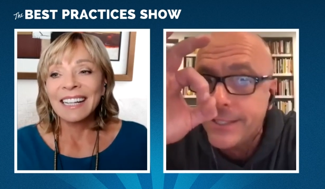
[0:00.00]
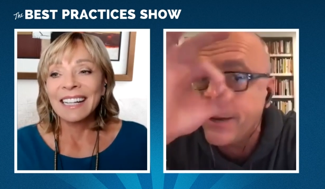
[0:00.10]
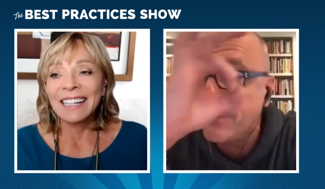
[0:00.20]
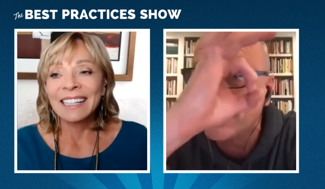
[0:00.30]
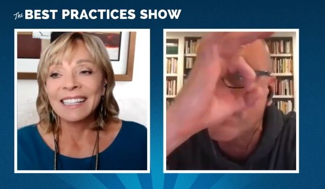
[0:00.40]

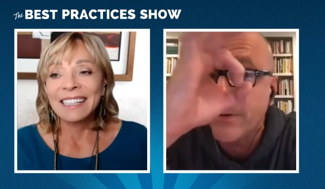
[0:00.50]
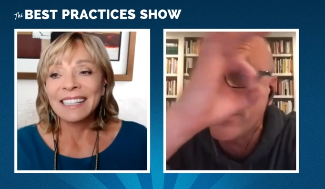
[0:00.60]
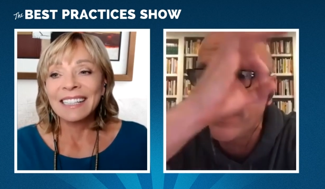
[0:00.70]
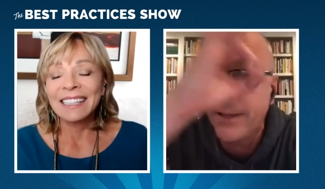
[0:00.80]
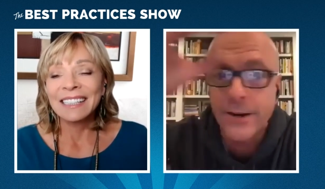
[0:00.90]
Speaker 1: see was,
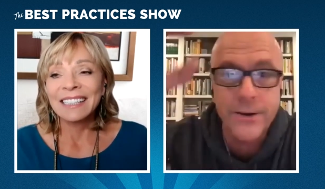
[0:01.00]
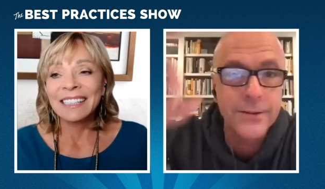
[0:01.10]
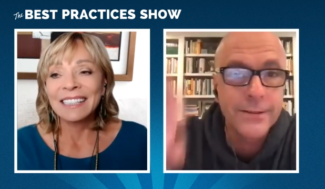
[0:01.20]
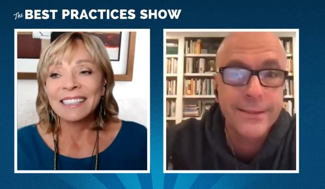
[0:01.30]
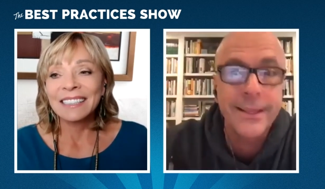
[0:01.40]
you
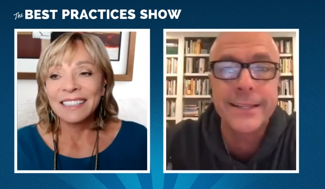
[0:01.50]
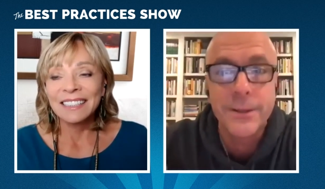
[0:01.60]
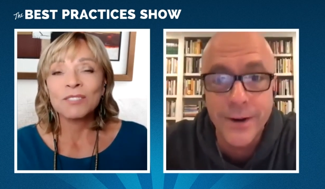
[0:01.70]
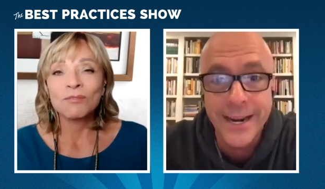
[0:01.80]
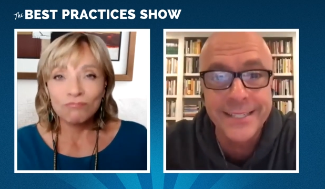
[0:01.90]
know, like
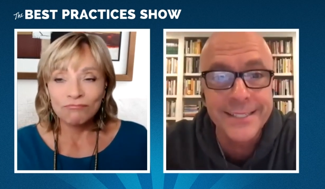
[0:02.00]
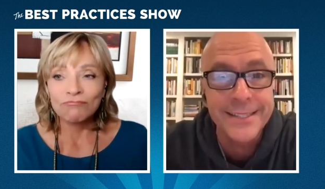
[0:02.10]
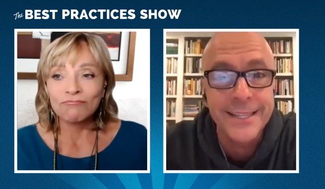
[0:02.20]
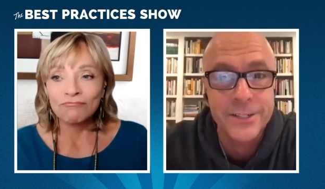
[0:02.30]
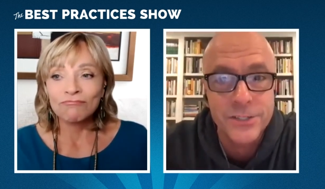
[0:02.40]
the rings
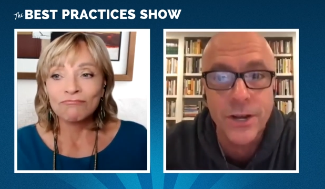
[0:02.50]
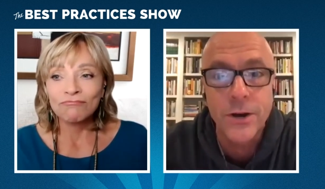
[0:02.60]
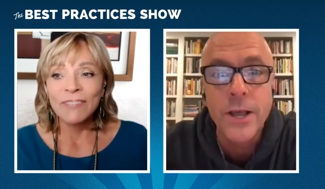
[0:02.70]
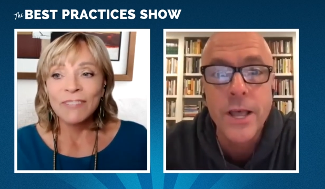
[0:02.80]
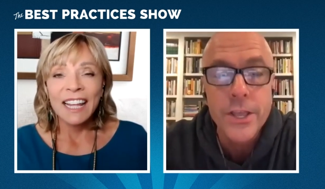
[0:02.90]
in there.
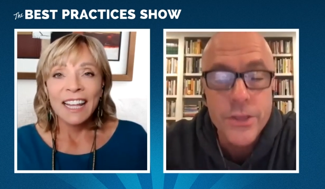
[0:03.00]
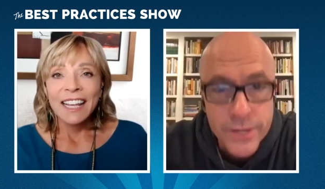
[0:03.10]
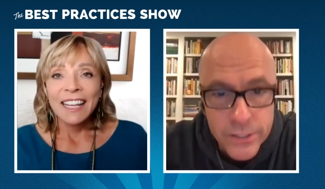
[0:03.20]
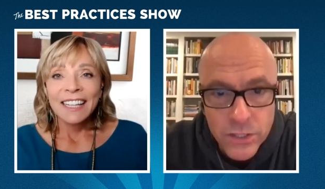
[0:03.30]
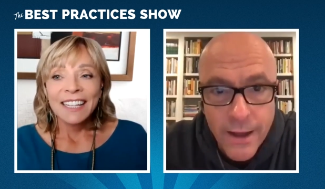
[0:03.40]
So you
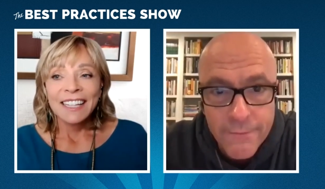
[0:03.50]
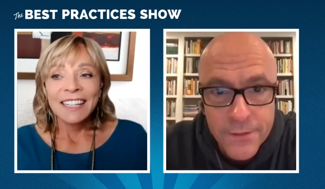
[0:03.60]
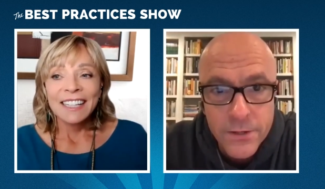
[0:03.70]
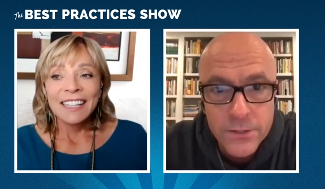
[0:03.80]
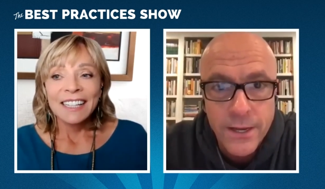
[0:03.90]
can
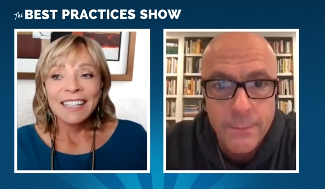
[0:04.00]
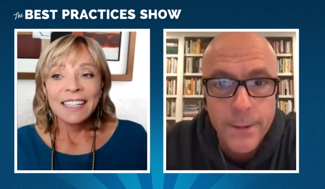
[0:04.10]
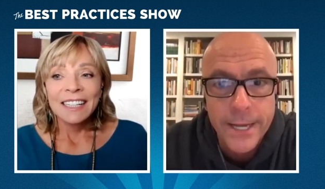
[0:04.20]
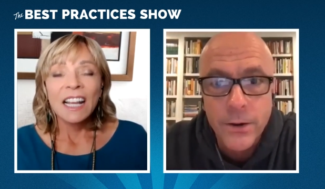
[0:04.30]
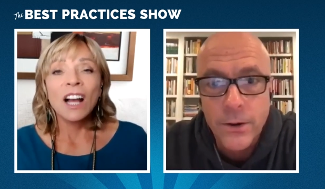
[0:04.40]
soften those up
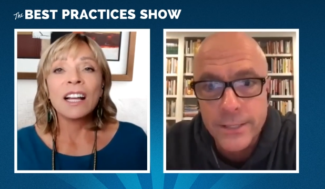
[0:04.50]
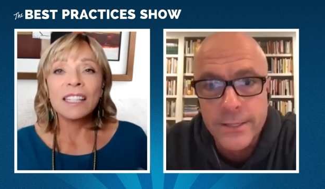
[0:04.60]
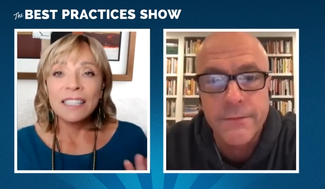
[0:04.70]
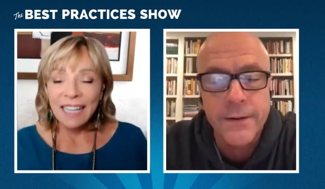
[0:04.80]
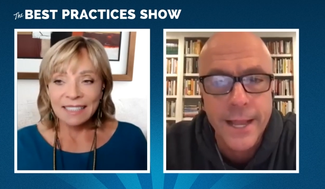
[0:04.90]
by going at
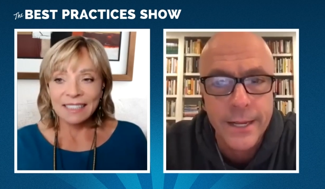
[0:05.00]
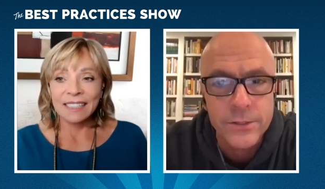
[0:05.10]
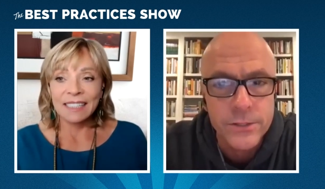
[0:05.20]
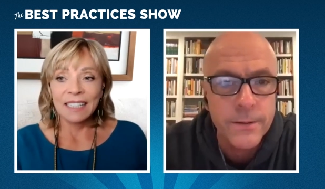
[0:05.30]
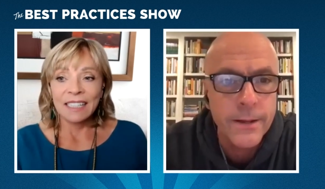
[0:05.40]
different yes.
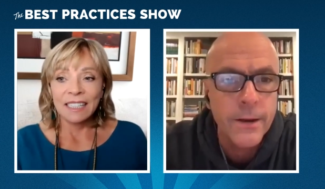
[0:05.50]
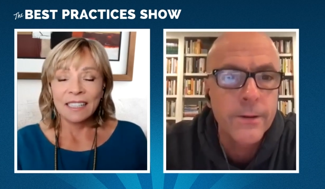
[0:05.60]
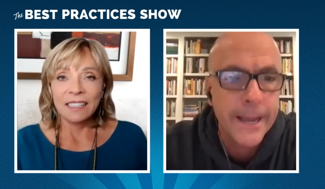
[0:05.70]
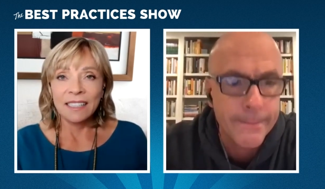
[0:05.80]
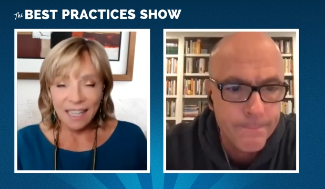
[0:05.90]
angles.
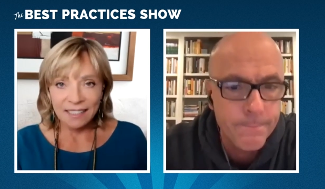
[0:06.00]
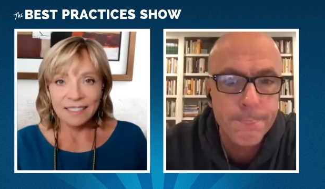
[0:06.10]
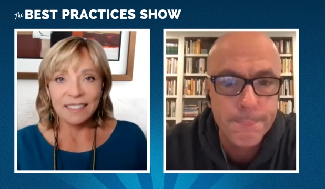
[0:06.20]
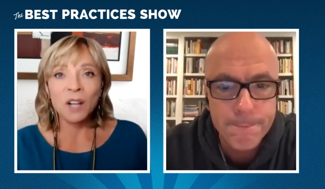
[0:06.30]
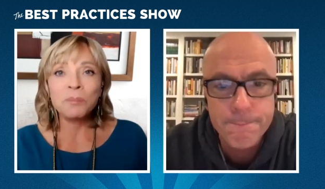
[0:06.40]
Speaker 2: Okay.
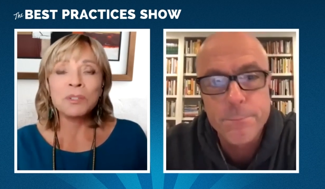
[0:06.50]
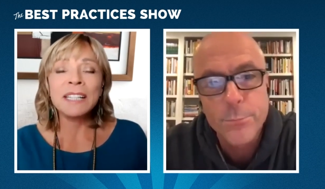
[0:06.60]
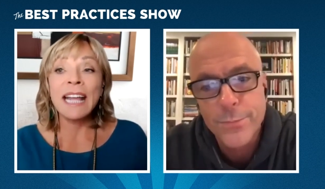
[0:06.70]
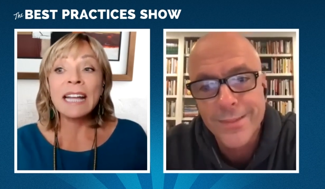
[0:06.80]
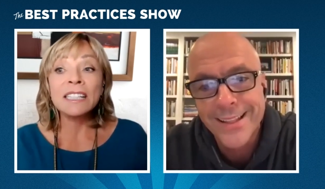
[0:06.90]
Yes,
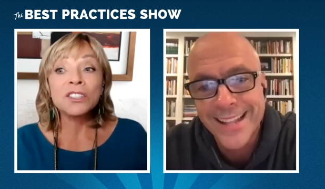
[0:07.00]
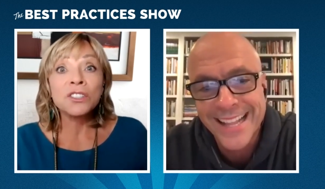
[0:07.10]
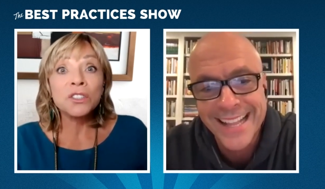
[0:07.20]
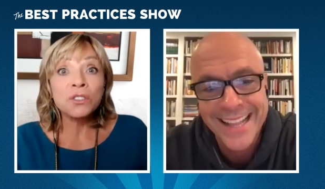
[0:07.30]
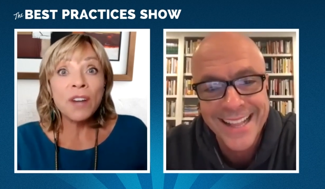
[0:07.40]
100%. And it's
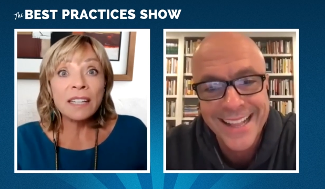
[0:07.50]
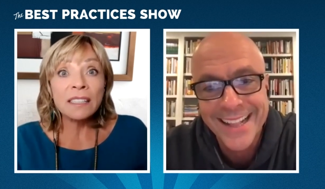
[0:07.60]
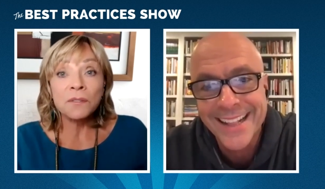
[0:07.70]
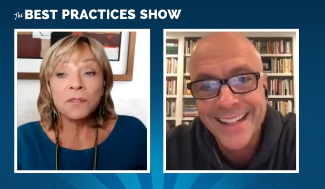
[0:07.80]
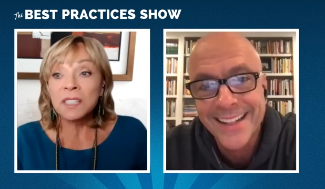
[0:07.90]

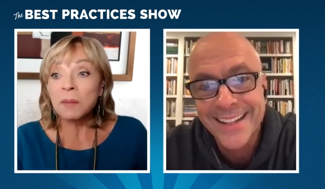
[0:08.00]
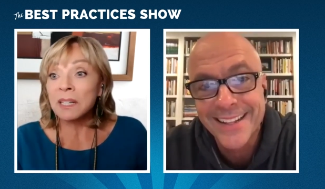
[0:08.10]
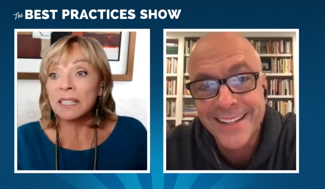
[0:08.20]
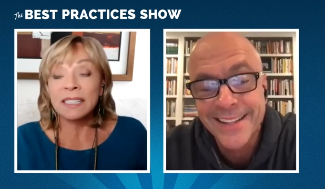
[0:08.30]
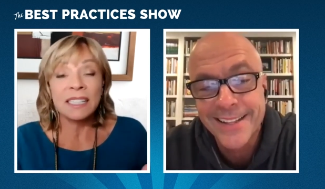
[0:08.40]
distracting for
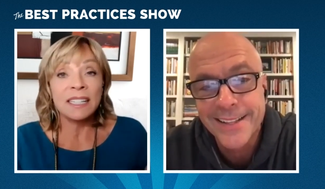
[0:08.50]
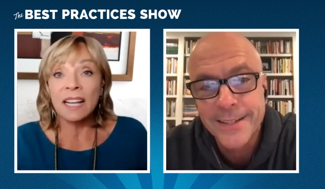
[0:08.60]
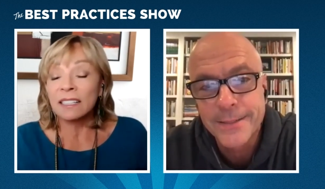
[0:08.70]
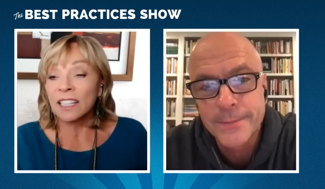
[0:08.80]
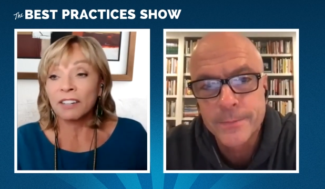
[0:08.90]
somebody to see
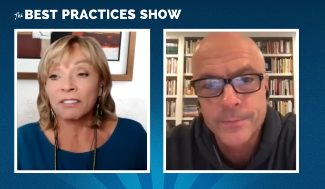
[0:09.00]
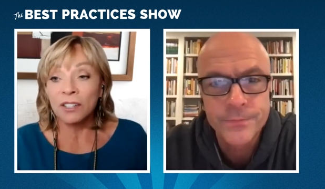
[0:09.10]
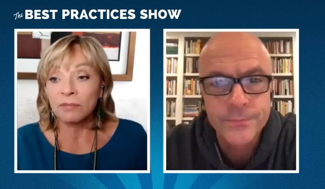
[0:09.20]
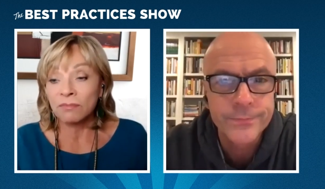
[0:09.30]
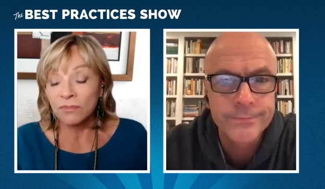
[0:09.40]
that glare
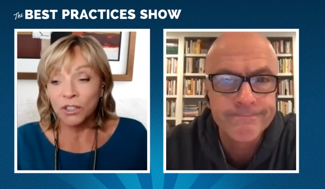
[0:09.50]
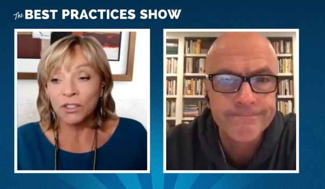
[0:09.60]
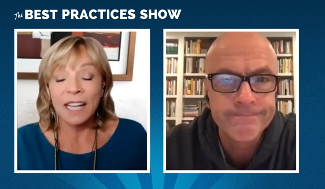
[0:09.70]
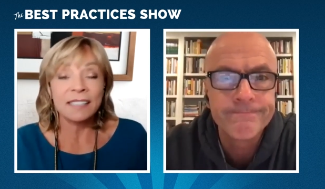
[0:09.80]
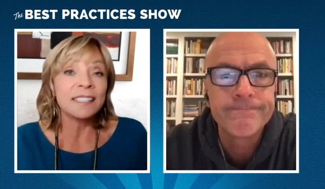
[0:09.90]
on
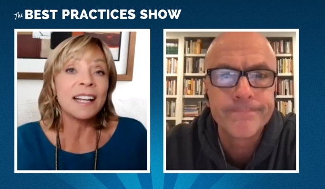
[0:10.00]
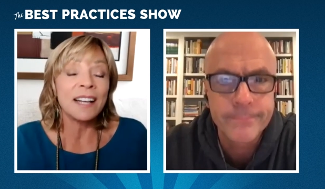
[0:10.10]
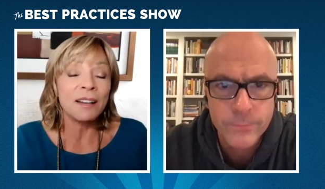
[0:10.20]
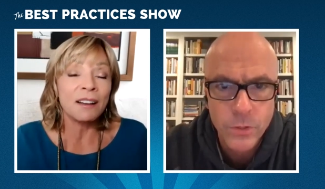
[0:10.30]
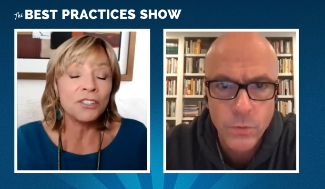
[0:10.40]
your lights and I,
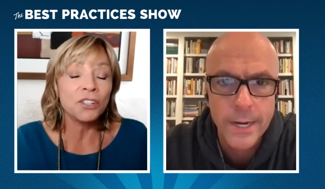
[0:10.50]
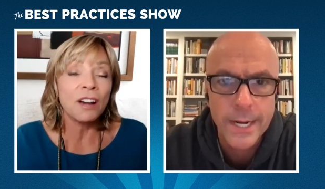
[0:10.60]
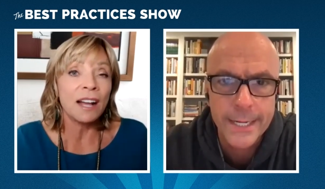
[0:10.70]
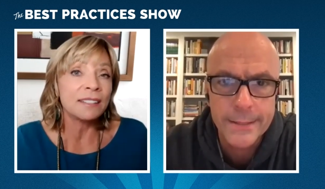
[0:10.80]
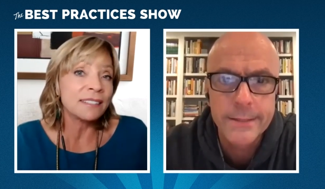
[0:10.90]

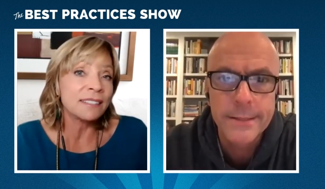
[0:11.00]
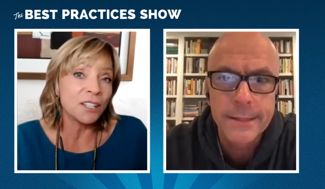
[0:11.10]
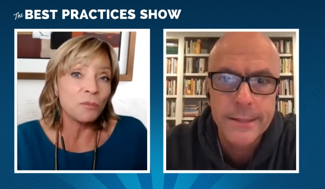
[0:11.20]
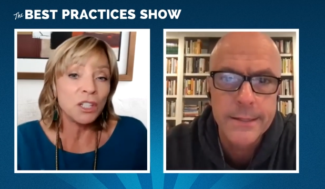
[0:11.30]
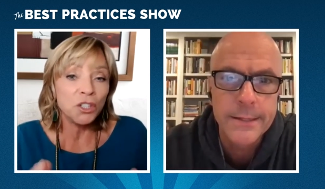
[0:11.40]
your eyes. And I
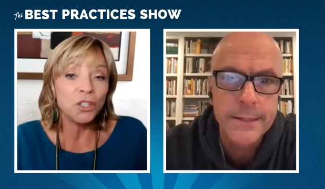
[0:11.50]
don't mean